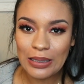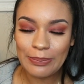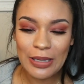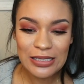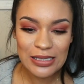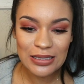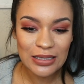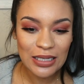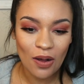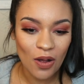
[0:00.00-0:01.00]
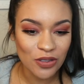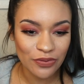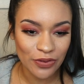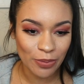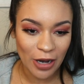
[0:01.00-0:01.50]
basically all
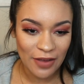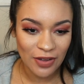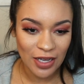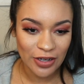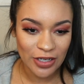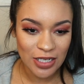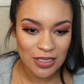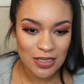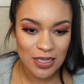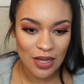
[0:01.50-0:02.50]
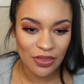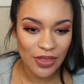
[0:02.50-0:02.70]
of your private areas.